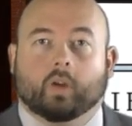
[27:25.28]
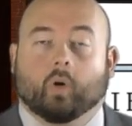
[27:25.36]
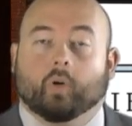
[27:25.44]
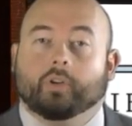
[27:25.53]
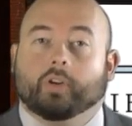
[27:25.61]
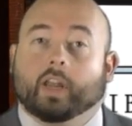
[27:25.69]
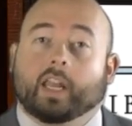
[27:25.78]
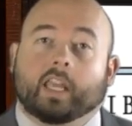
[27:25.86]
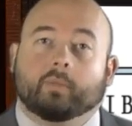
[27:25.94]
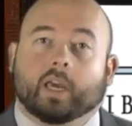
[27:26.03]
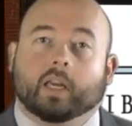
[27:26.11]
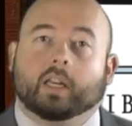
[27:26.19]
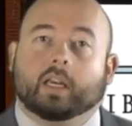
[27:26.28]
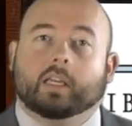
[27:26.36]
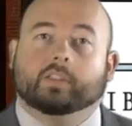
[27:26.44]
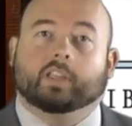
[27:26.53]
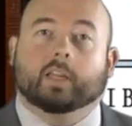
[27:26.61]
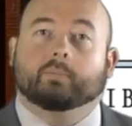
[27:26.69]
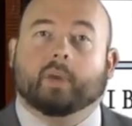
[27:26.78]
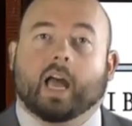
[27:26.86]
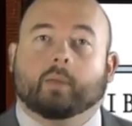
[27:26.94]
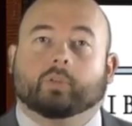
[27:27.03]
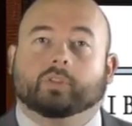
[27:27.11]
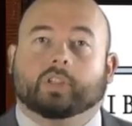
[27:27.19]
or you can email us at
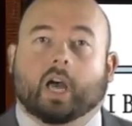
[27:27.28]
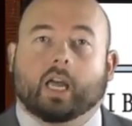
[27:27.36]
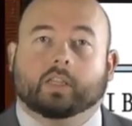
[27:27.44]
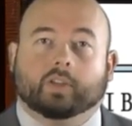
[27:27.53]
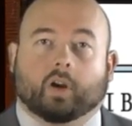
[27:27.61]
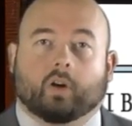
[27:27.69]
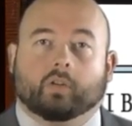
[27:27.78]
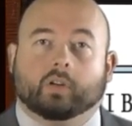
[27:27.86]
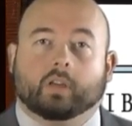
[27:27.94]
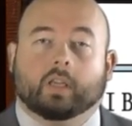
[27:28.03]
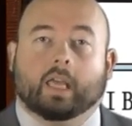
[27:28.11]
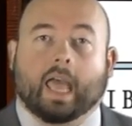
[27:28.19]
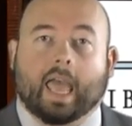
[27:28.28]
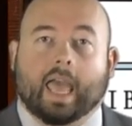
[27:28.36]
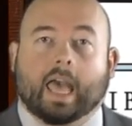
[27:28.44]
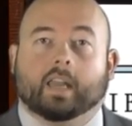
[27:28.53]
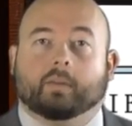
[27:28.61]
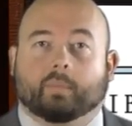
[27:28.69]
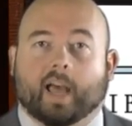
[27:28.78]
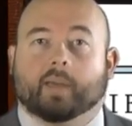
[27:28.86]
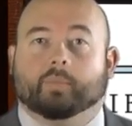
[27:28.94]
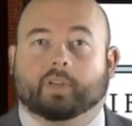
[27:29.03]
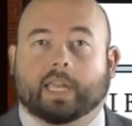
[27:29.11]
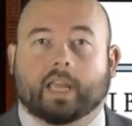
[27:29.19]

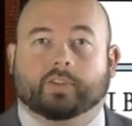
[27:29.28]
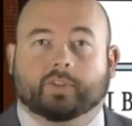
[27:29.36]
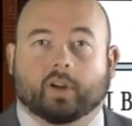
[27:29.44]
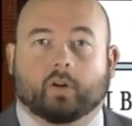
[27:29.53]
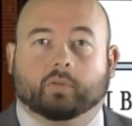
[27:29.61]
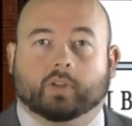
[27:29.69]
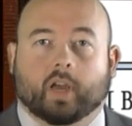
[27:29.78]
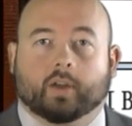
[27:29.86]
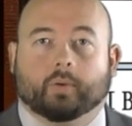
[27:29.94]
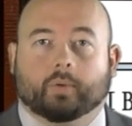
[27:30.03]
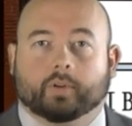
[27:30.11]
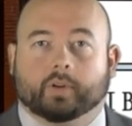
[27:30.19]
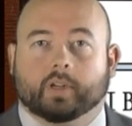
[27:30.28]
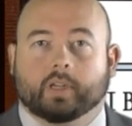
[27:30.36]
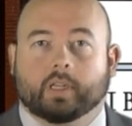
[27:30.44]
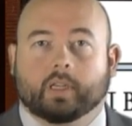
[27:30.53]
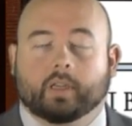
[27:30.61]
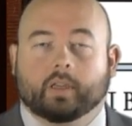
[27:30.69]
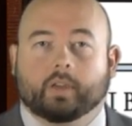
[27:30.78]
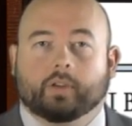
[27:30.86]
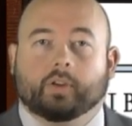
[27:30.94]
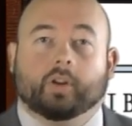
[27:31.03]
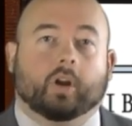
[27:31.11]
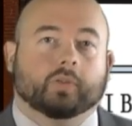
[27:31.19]
bible.talk@bible-talk.org.
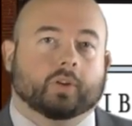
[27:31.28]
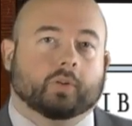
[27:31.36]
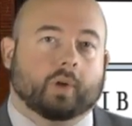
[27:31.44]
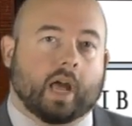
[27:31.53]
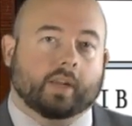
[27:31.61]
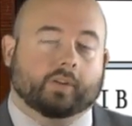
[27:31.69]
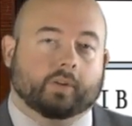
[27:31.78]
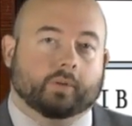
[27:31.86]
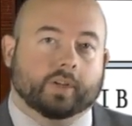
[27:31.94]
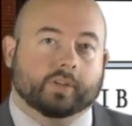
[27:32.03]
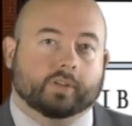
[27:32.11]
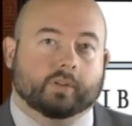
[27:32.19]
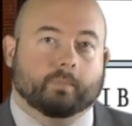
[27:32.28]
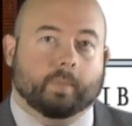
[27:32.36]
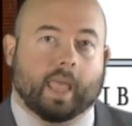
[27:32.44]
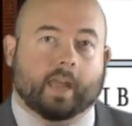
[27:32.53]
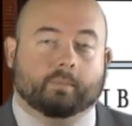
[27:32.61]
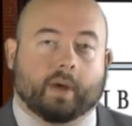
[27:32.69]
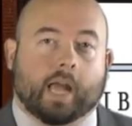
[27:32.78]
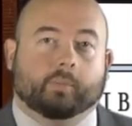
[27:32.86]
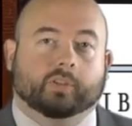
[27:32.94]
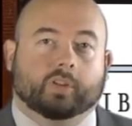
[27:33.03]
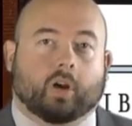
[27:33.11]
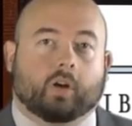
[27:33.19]
You can also write to us at
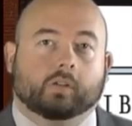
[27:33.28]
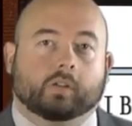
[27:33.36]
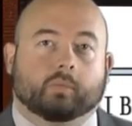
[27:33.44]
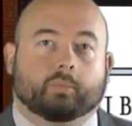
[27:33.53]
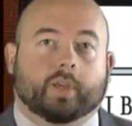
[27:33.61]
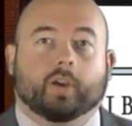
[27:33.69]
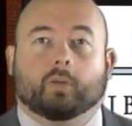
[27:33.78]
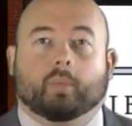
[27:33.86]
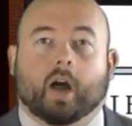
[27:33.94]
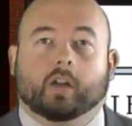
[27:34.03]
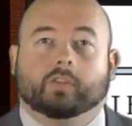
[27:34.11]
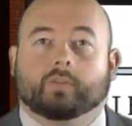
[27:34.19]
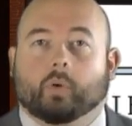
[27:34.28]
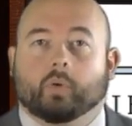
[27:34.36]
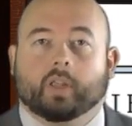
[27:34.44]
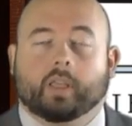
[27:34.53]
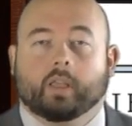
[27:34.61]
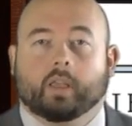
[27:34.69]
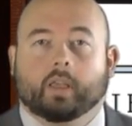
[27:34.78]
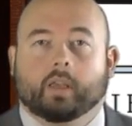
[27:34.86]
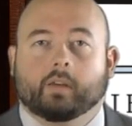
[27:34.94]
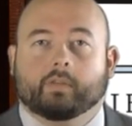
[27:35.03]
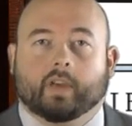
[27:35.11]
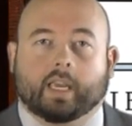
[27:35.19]
Bible Talk, P.O. Box 40,
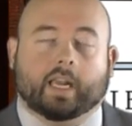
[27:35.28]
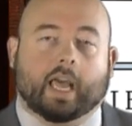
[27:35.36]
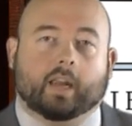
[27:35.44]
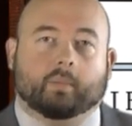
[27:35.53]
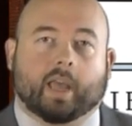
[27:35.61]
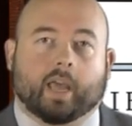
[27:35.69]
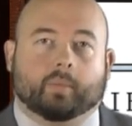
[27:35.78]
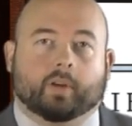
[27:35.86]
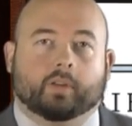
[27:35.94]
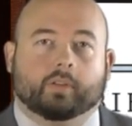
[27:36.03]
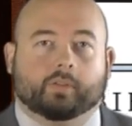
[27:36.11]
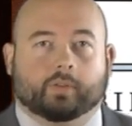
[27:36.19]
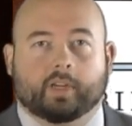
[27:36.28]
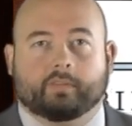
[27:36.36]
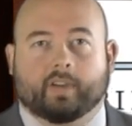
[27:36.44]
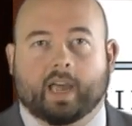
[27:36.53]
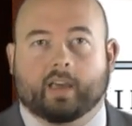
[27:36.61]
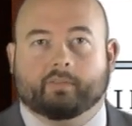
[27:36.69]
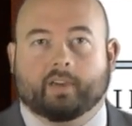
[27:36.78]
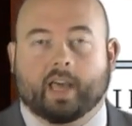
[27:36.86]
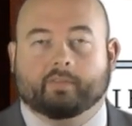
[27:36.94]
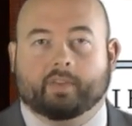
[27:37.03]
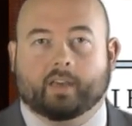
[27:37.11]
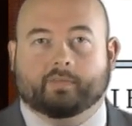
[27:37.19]
Fayette, Alabama,
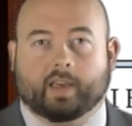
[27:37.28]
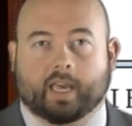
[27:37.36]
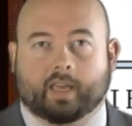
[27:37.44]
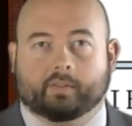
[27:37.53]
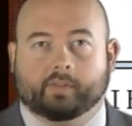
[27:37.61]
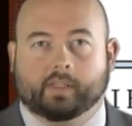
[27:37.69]
35555.